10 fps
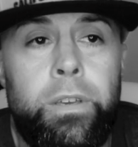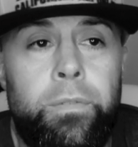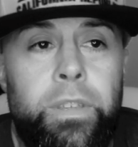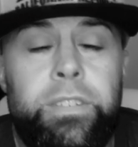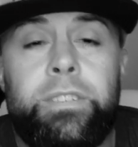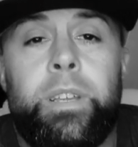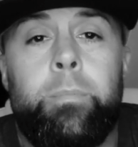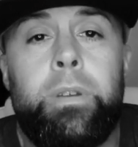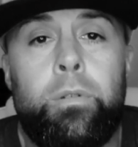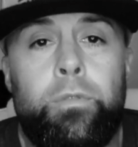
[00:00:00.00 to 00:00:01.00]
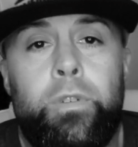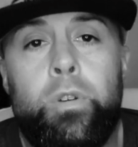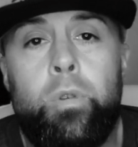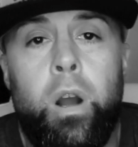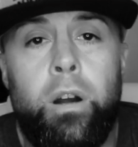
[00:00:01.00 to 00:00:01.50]
this is going to be a
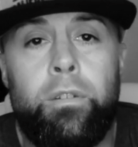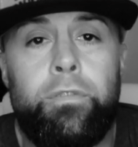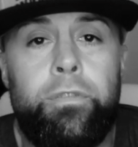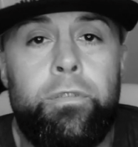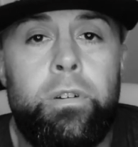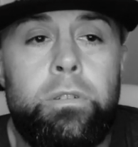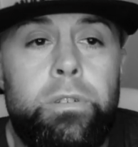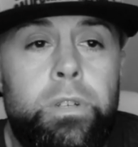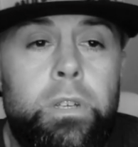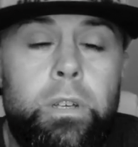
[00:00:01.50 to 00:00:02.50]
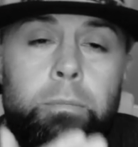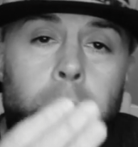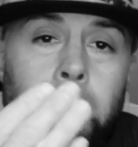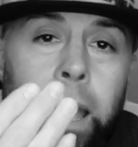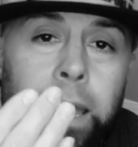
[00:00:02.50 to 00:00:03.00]
review of
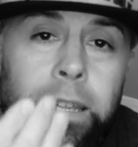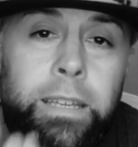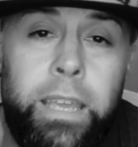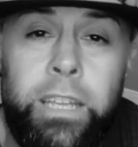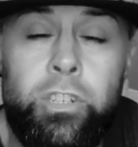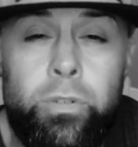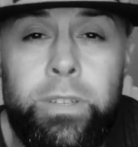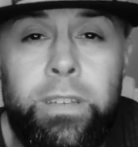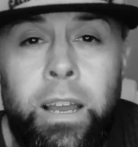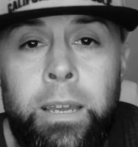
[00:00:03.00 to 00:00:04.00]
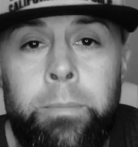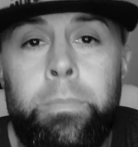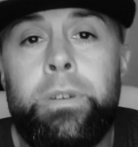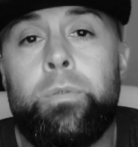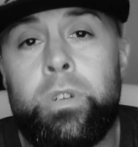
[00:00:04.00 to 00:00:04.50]
my injury time,
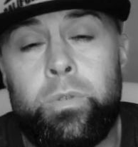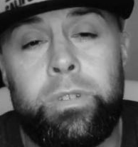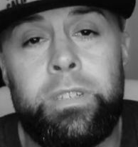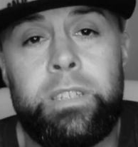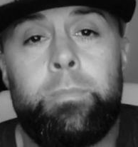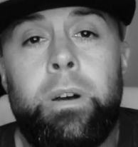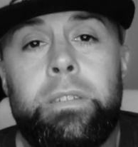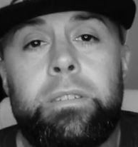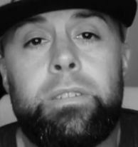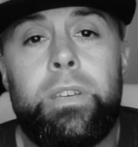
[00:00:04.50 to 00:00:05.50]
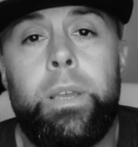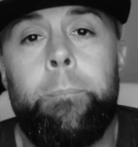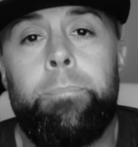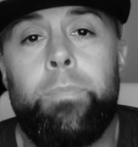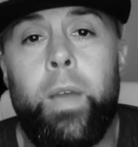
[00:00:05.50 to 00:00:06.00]
which was 6 months.
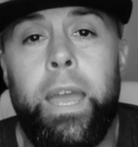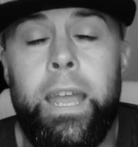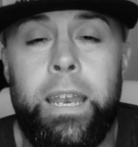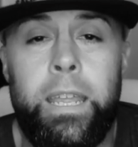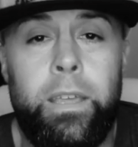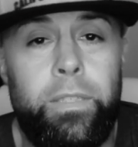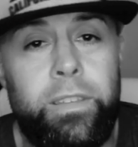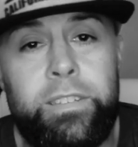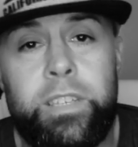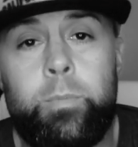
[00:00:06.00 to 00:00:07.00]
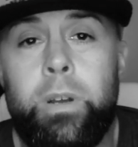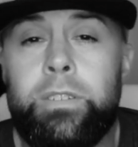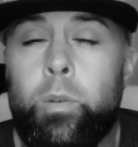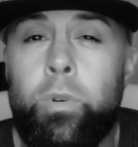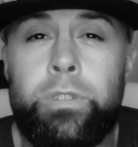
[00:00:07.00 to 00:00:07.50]
And the 6 months
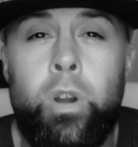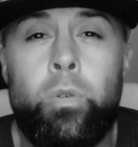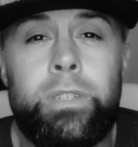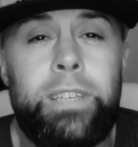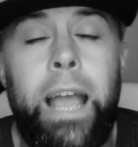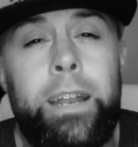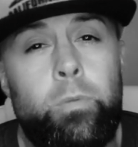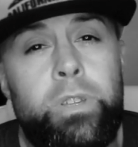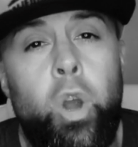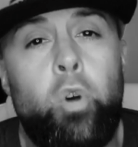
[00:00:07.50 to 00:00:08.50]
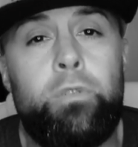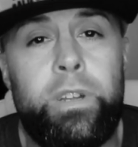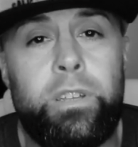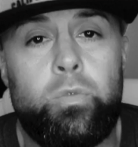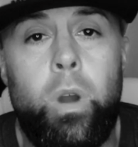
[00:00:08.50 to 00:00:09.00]
almost coincided with
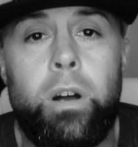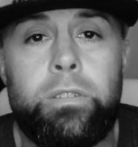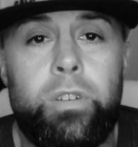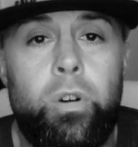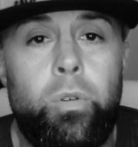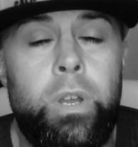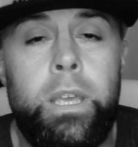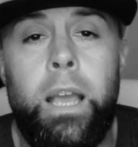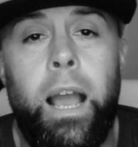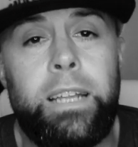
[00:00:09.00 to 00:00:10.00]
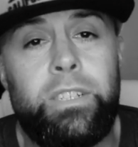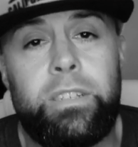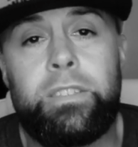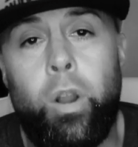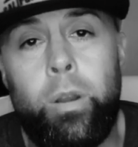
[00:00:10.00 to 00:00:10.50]
COVID as well. So I
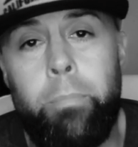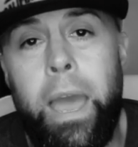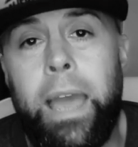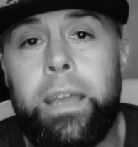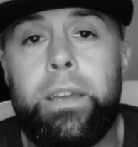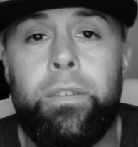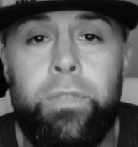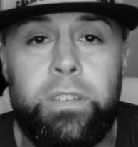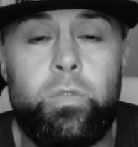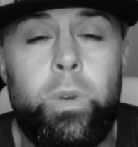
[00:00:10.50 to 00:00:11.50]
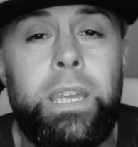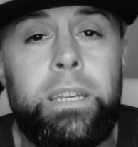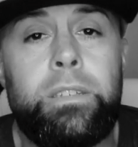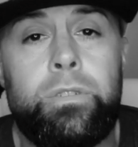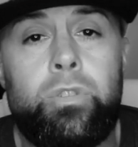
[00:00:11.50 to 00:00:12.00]
just started back this
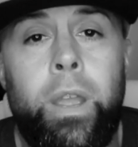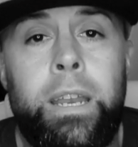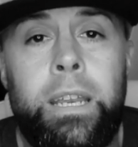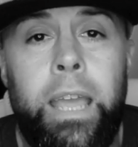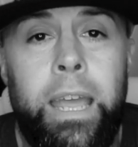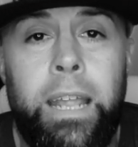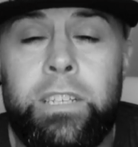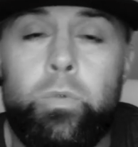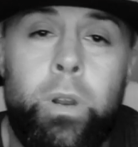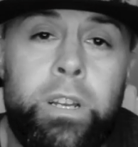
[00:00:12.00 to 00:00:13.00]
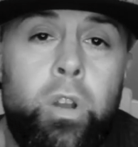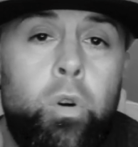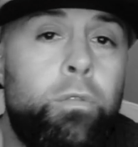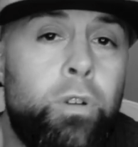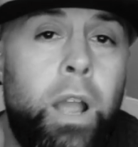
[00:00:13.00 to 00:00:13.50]
week to training, and I just wanted to
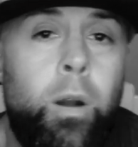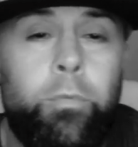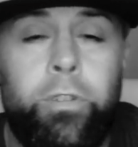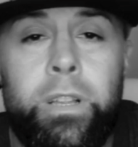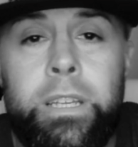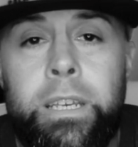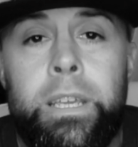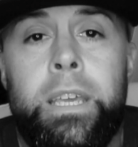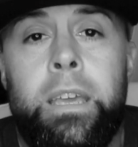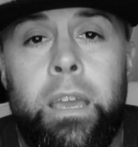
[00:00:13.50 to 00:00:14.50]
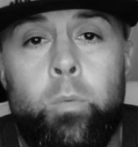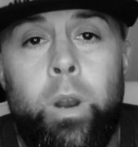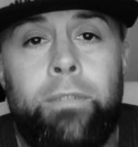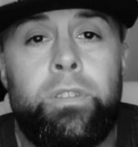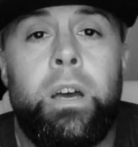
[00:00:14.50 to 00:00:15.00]
go over how I'm feeling and what
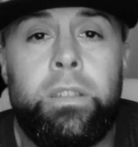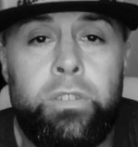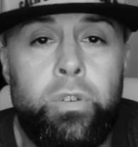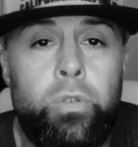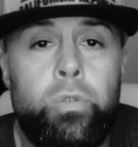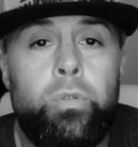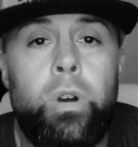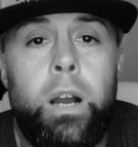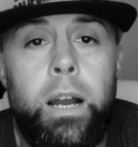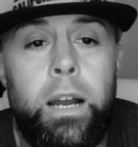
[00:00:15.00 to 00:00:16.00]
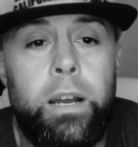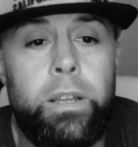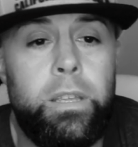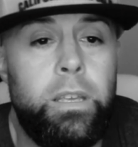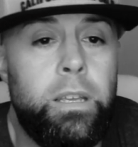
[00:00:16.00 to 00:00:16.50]
I've done to
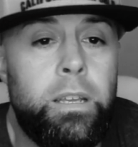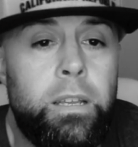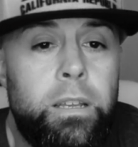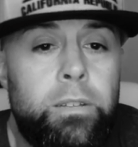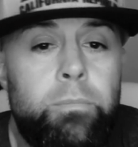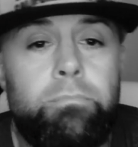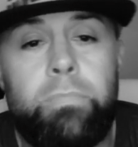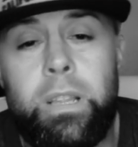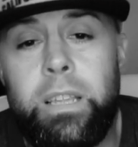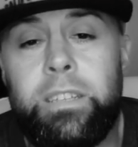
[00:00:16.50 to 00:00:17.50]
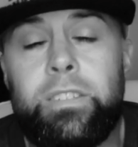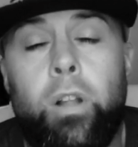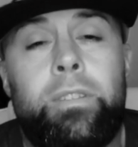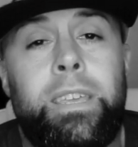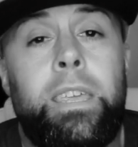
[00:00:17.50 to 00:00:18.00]
at least
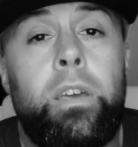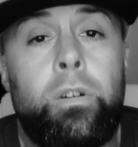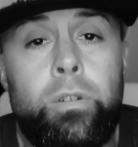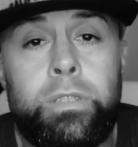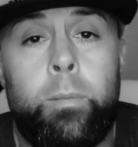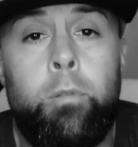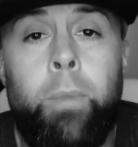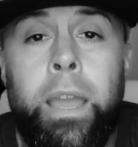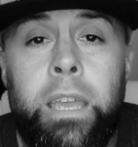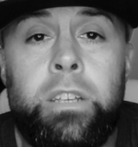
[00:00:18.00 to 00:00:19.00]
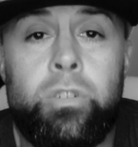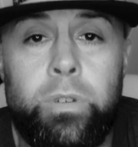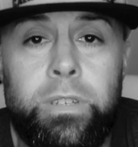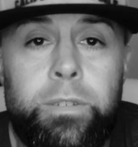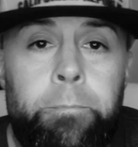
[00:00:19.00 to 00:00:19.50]
start to heal some of my
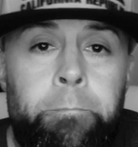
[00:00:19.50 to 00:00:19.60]
injuries.